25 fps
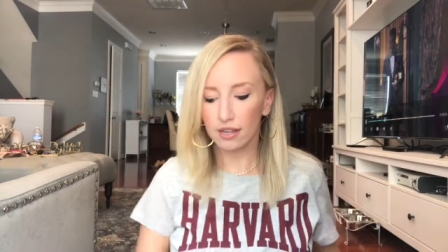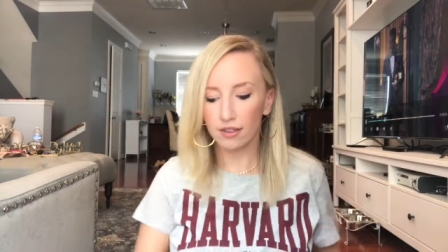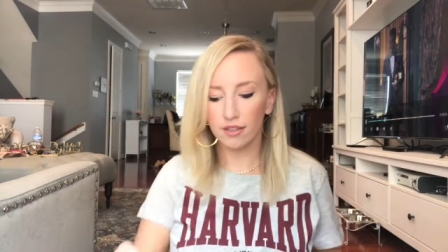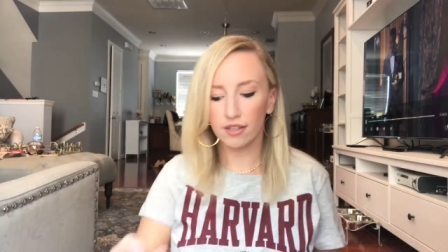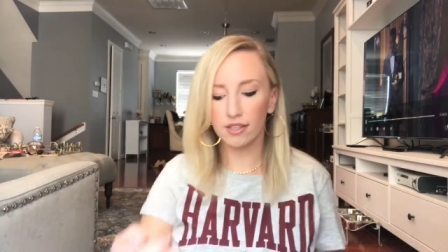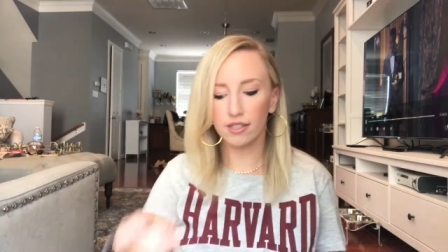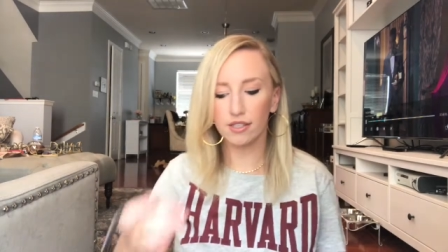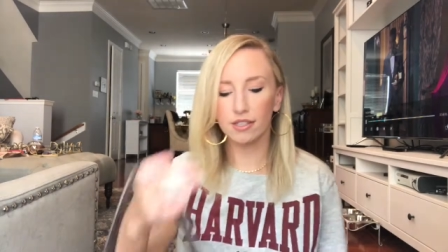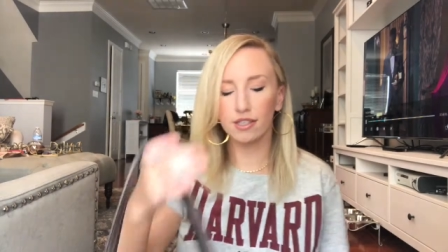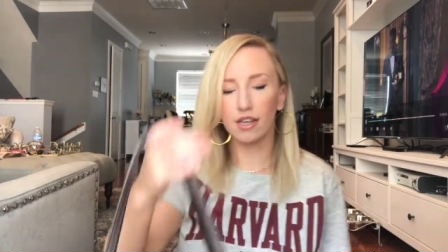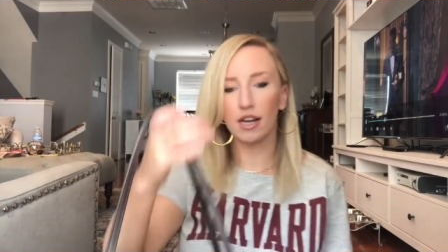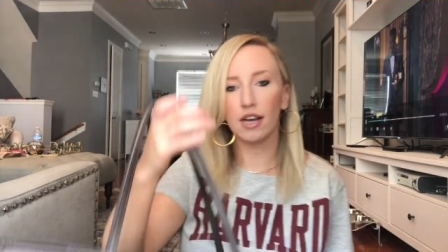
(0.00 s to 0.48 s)

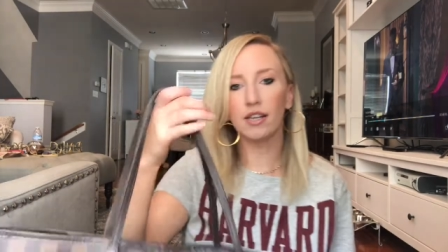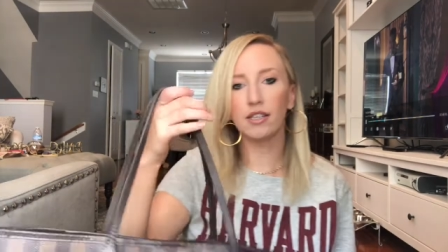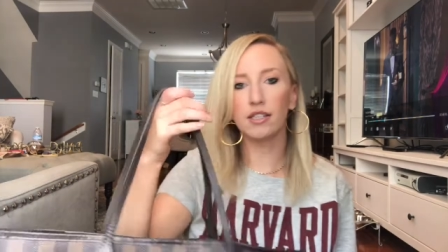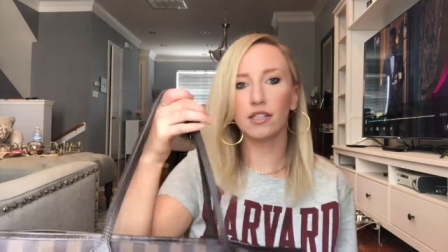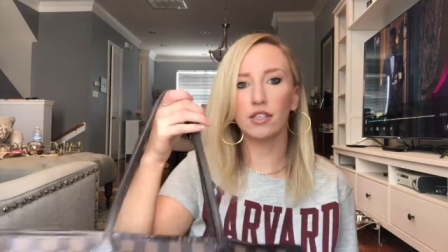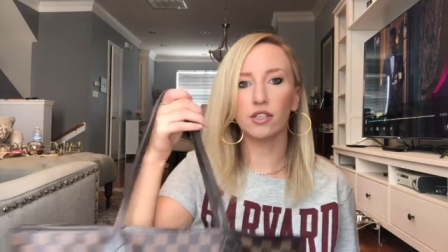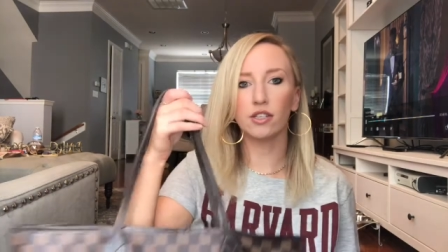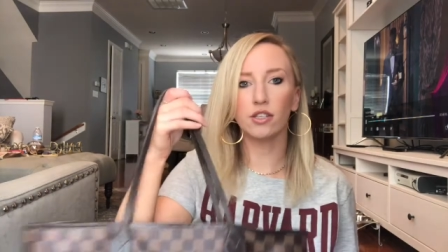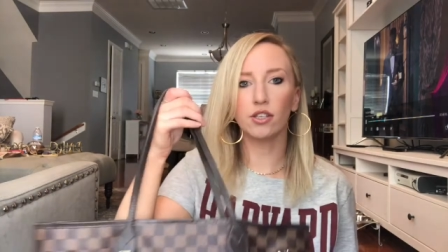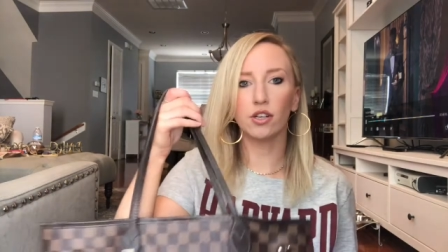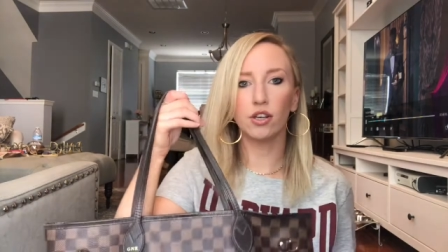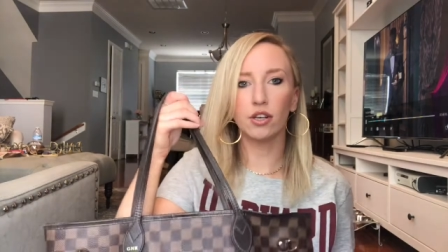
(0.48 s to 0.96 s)
this size
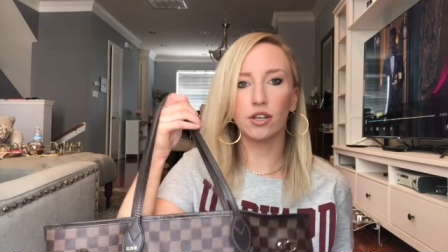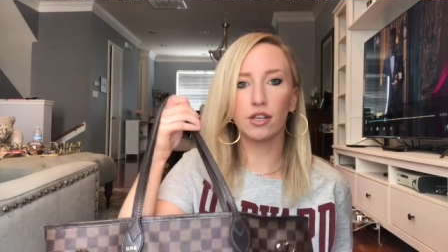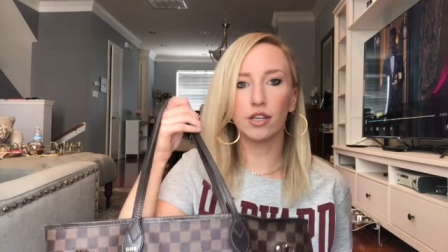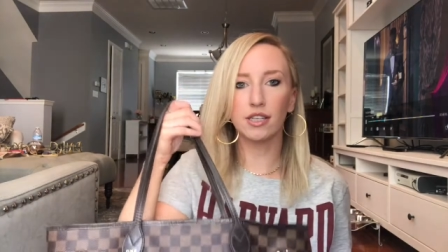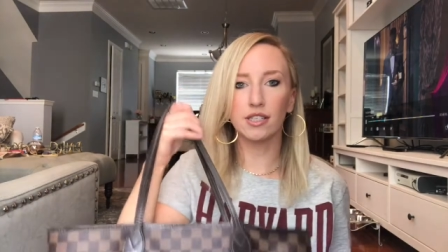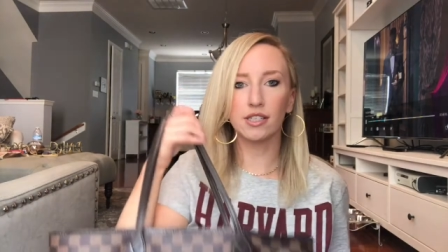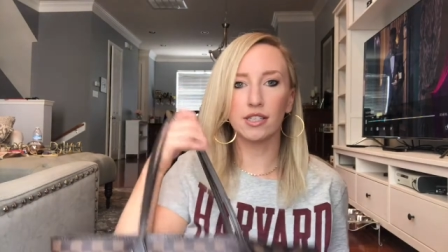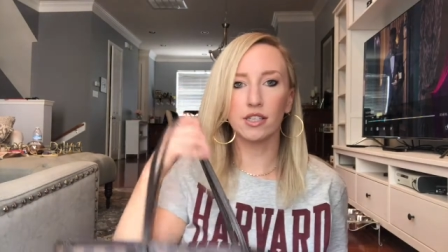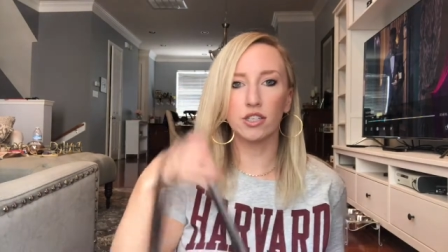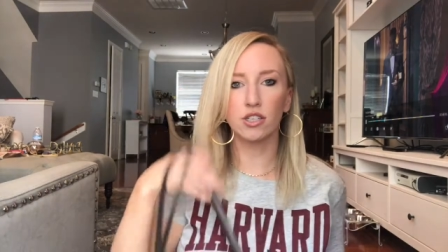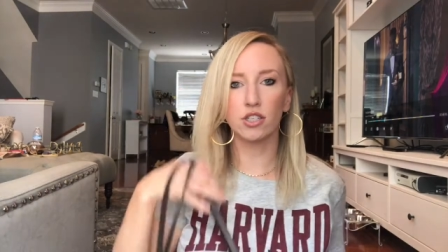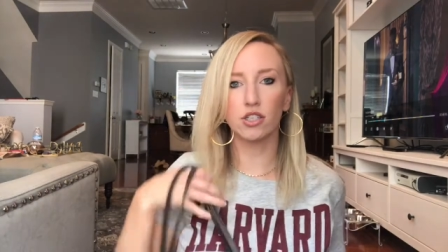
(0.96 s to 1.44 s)
is good
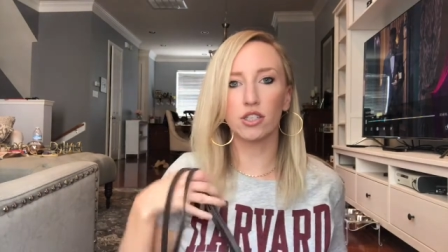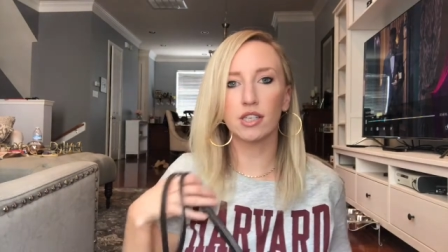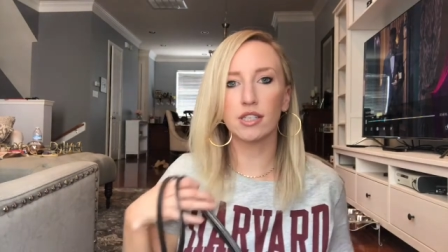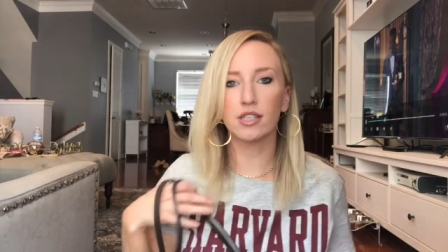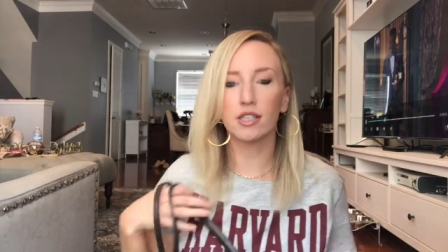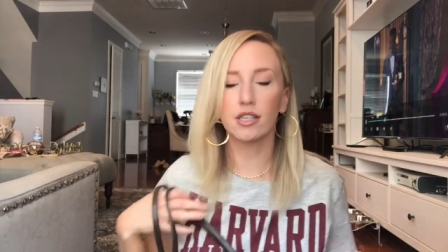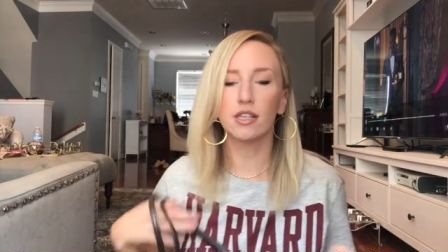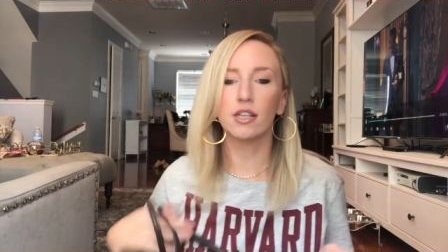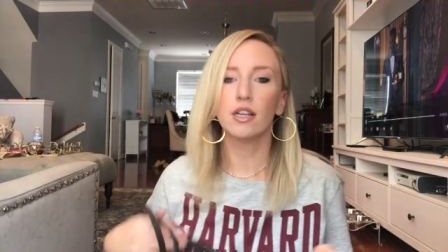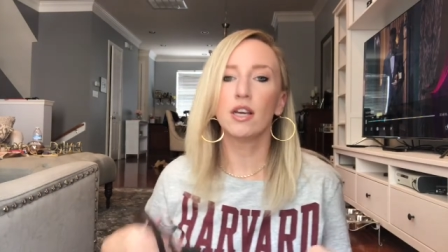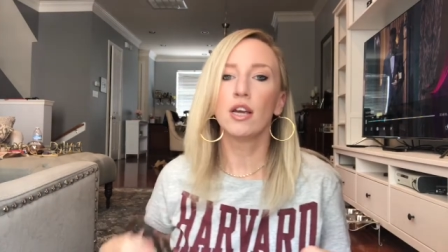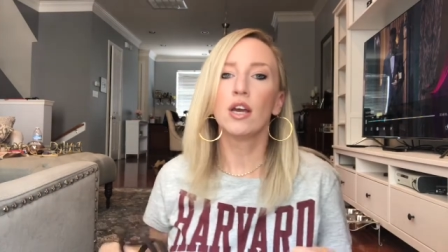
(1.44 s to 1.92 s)
because it just
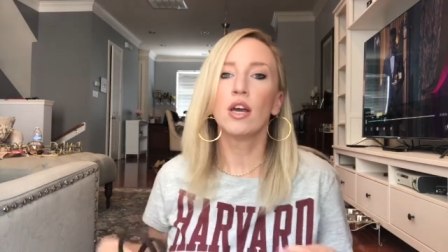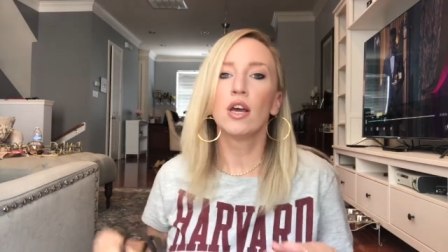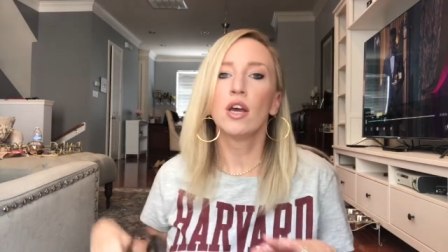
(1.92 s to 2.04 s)
doesn't